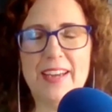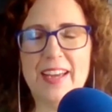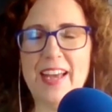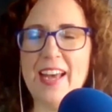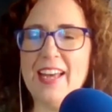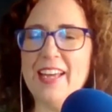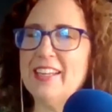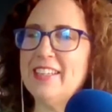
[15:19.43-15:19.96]

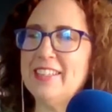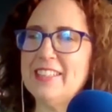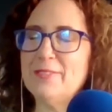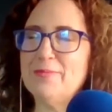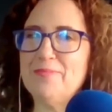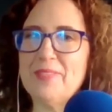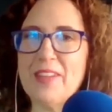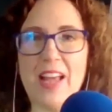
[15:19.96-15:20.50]
and
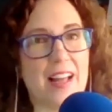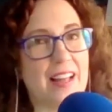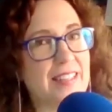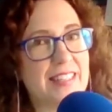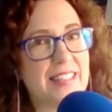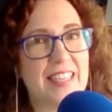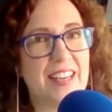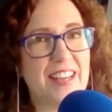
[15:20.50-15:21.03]
I'll
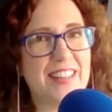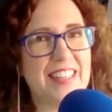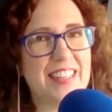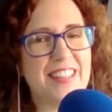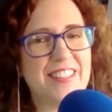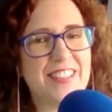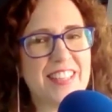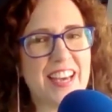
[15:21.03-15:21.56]
see you on the
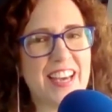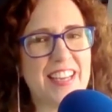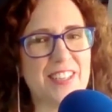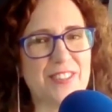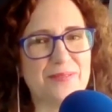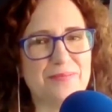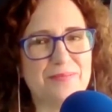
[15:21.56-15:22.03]
other side.